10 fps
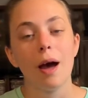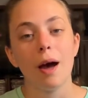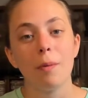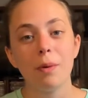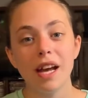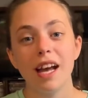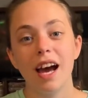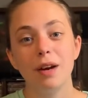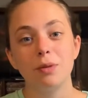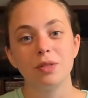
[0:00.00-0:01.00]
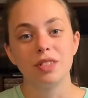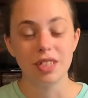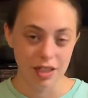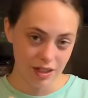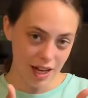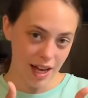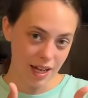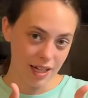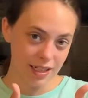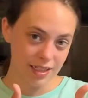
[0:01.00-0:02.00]
But I will see you
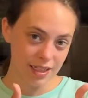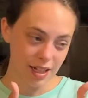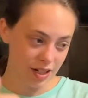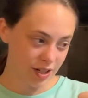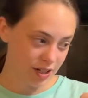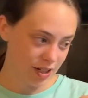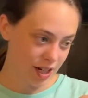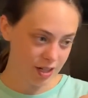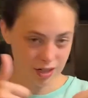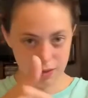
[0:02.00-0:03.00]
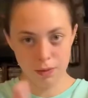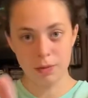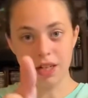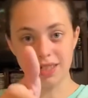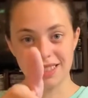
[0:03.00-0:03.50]
guys here in just a few minutes.